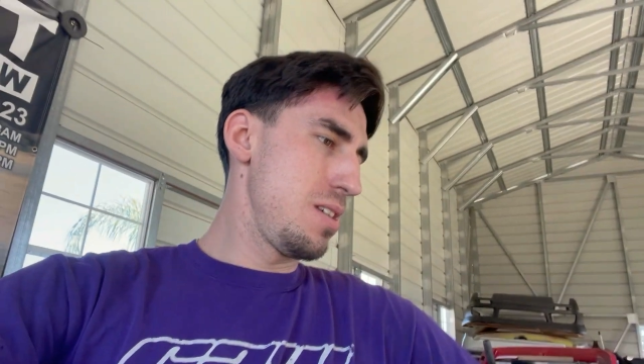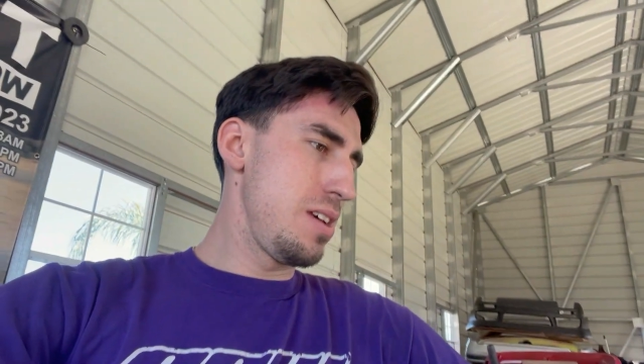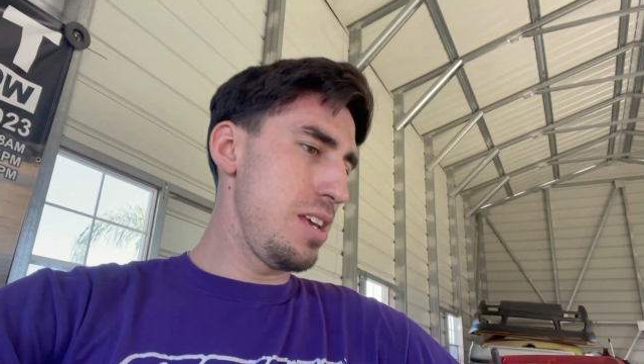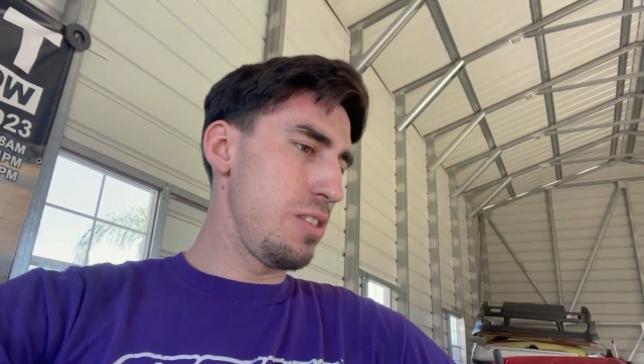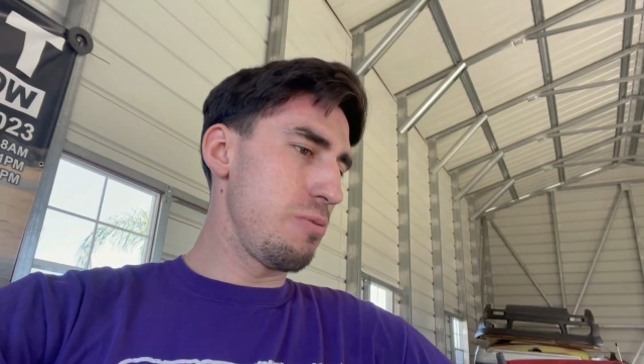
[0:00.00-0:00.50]

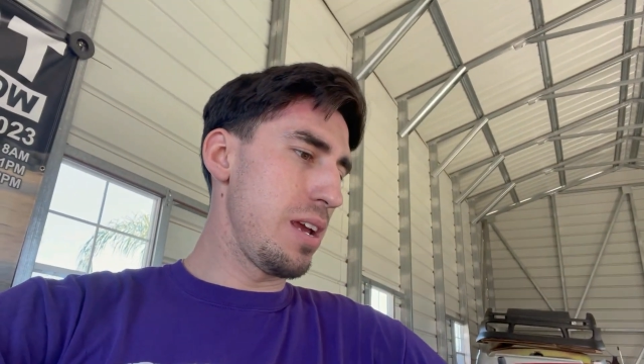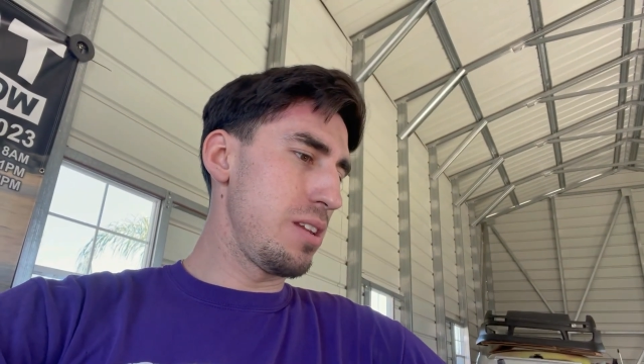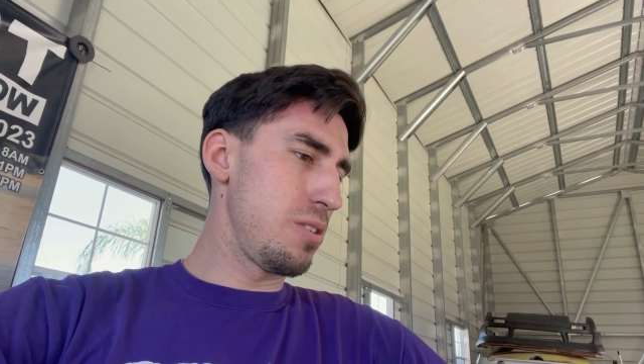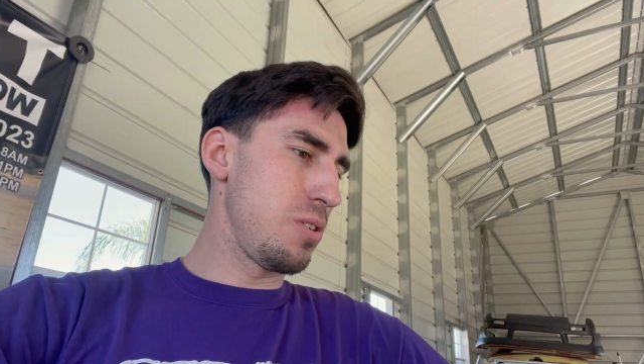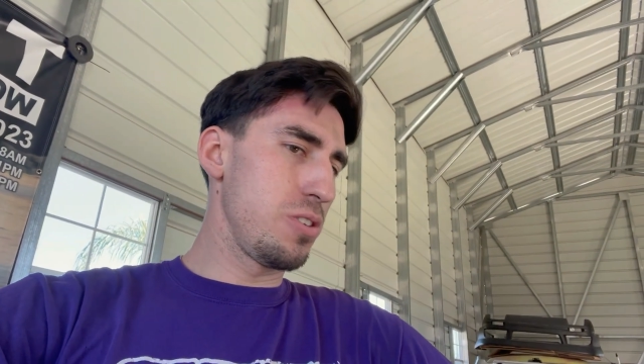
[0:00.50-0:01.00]
in the rain
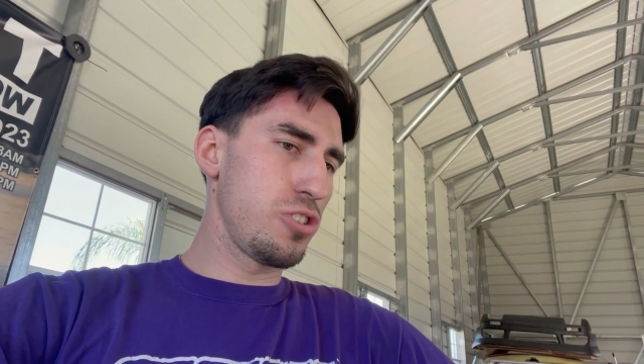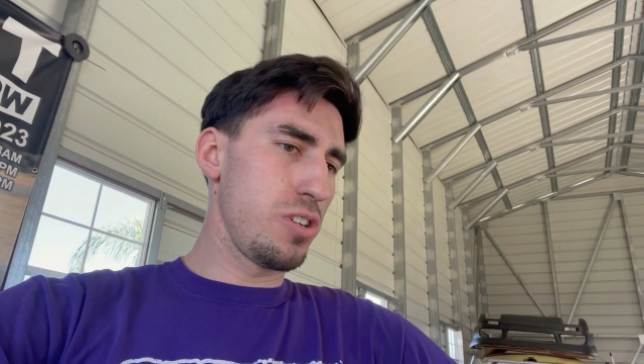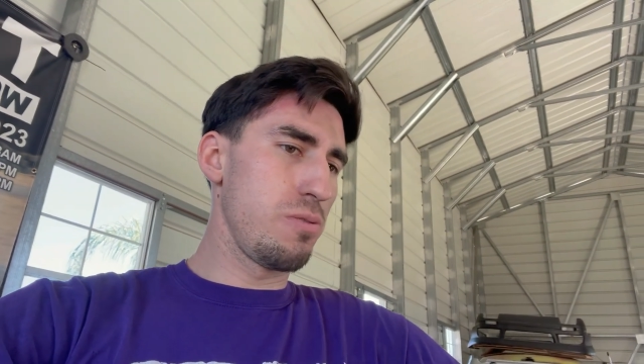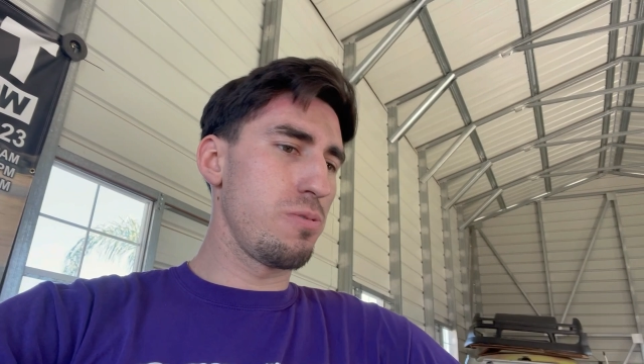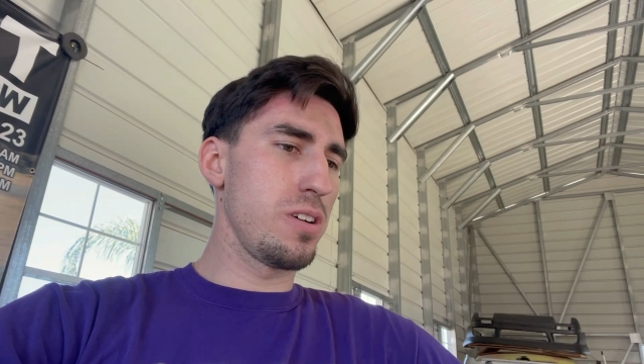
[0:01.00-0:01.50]
at all. It
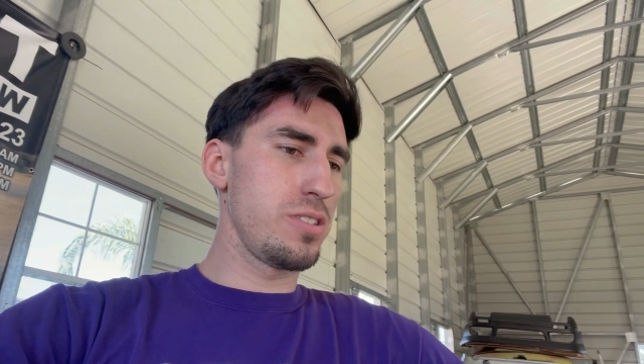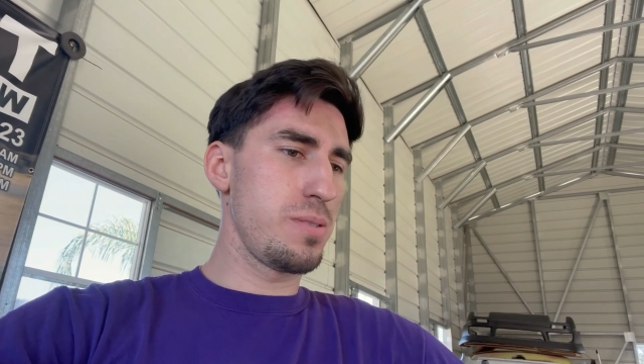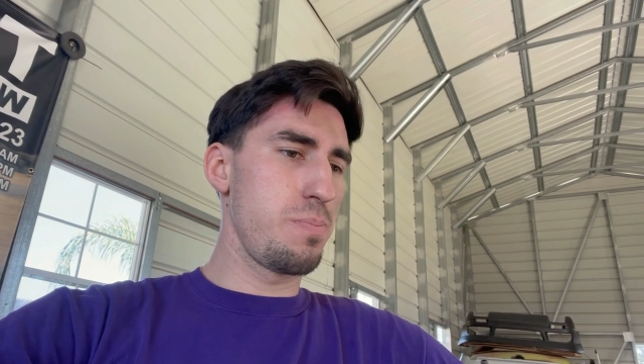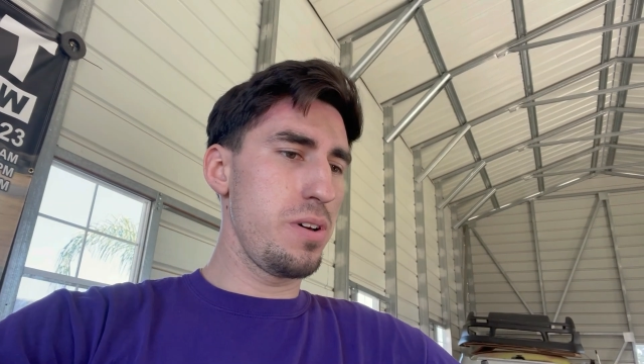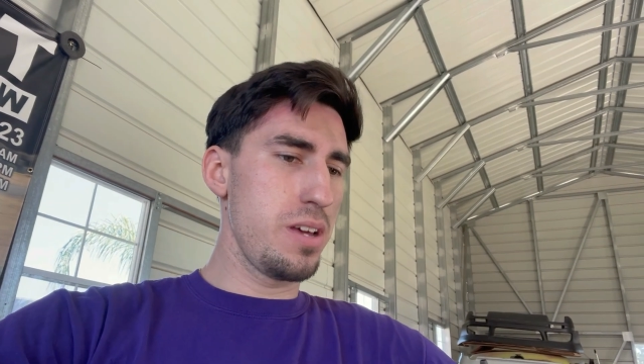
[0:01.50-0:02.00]
shouldn't rust,
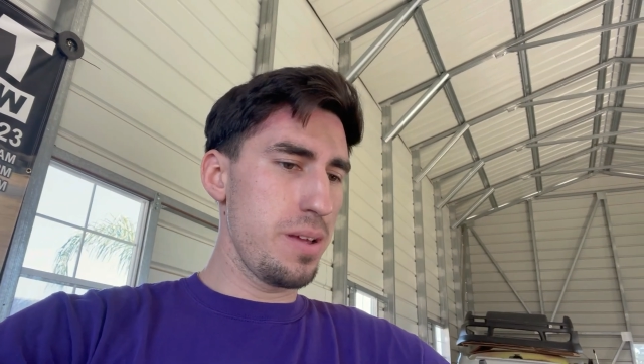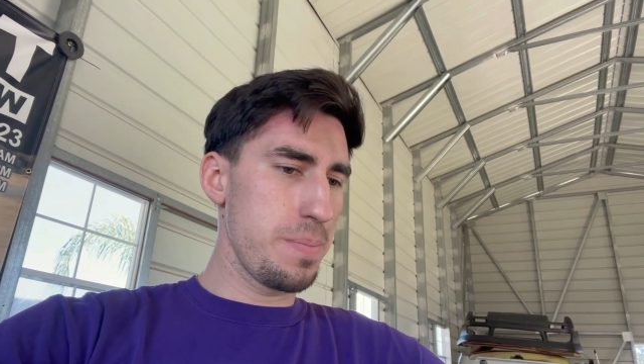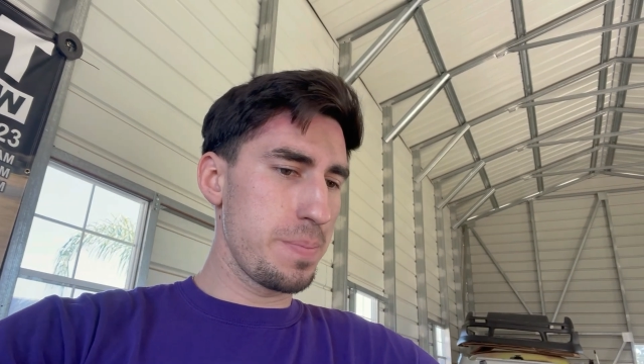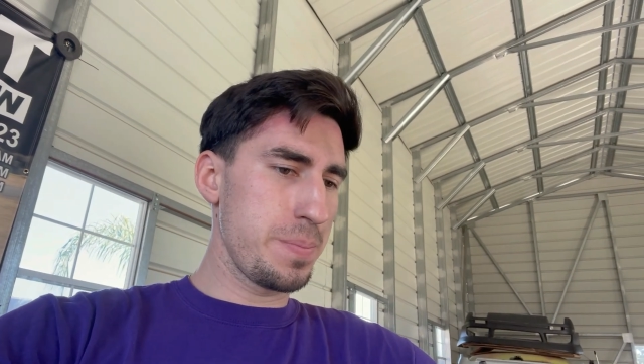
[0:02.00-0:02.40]
but